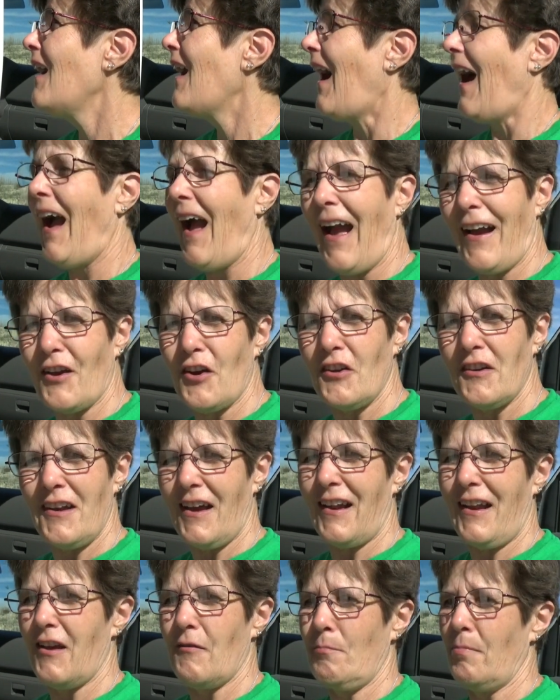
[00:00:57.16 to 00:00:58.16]
I could
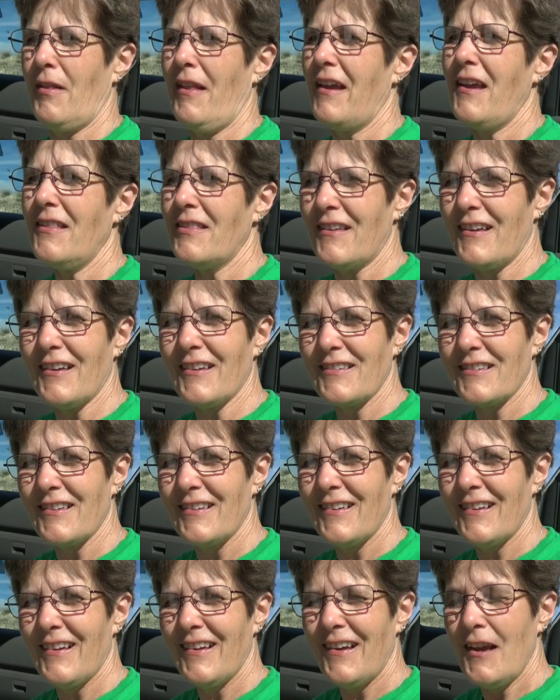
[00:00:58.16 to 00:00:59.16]
not have planned this.
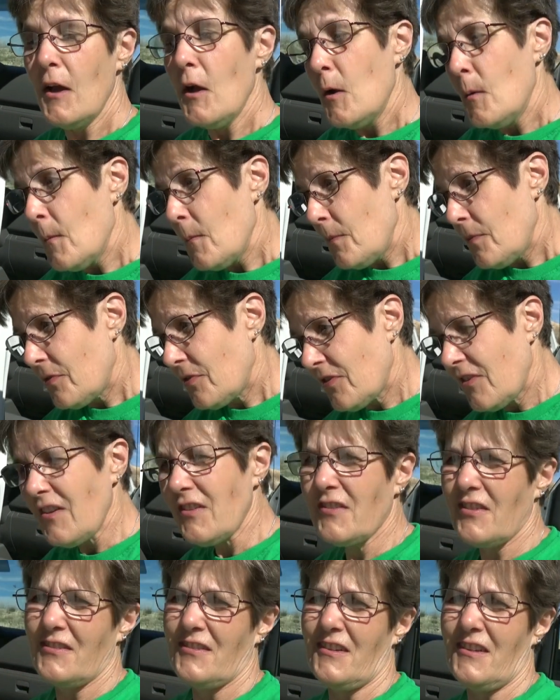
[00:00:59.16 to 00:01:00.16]

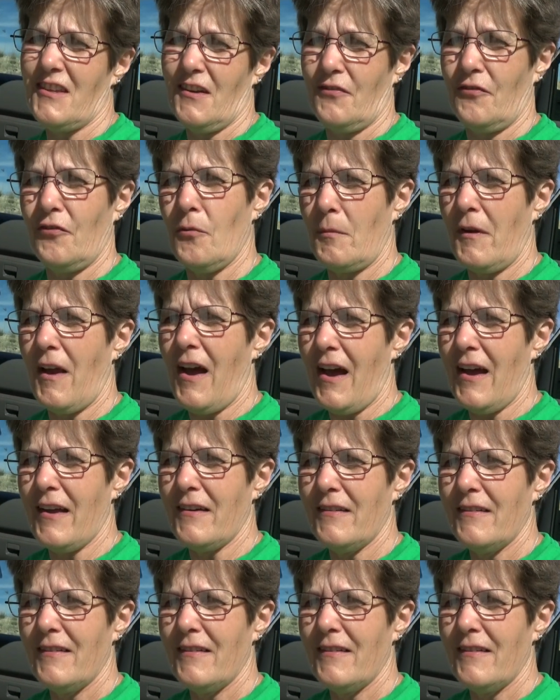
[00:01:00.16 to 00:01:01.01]
This is a gift from God.